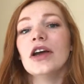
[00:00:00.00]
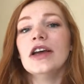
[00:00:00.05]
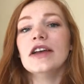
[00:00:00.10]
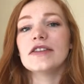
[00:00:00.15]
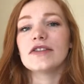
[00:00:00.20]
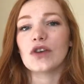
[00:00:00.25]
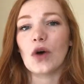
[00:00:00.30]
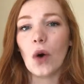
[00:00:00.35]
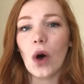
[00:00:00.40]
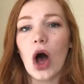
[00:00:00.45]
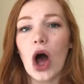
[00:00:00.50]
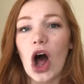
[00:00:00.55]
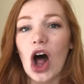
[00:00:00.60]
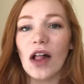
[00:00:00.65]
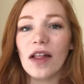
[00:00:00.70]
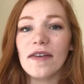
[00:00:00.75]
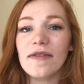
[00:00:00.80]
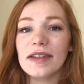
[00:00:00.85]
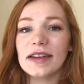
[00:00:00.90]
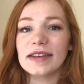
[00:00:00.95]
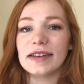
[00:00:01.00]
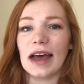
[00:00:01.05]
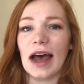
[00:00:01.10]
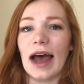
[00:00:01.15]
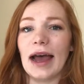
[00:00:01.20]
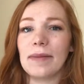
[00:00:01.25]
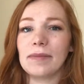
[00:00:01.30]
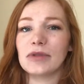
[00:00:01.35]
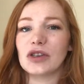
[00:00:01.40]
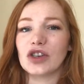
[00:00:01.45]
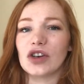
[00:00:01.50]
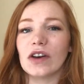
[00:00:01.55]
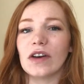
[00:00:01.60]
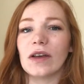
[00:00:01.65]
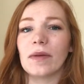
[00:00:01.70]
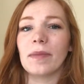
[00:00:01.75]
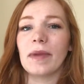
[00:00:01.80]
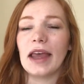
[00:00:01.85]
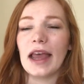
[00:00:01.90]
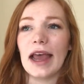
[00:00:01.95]
So all of the time
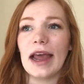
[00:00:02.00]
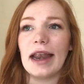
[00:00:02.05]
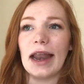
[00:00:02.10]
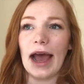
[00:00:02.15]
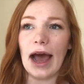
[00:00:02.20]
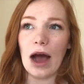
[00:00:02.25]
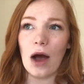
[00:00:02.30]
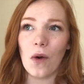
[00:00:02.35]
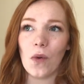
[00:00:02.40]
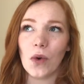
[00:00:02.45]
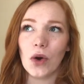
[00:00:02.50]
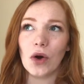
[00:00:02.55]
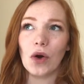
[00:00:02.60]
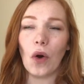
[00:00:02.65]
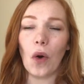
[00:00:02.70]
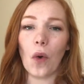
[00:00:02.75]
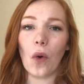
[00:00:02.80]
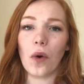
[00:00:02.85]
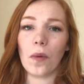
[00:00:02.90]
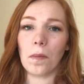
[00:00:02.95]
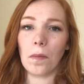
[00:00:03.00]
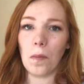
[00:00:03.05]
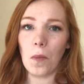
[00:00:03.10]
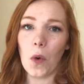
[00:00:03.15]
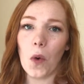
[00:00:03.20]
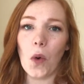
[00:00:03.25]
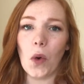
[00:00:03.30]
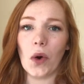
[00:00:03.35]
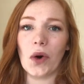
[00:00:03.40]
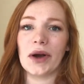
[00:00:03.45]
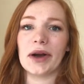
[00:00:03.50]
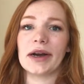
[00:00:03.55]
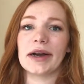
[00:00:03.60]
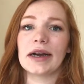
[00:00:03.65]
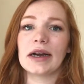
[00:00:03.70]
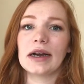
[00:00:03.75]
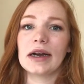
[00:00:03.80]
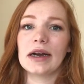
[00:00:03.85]
took me an hour or more,